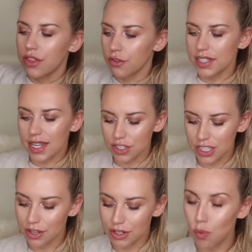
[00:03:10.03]
There is
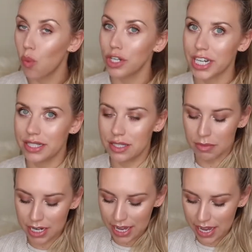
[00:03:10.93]
actually only one
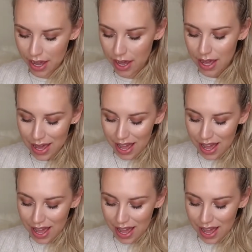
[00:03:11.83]
item in here,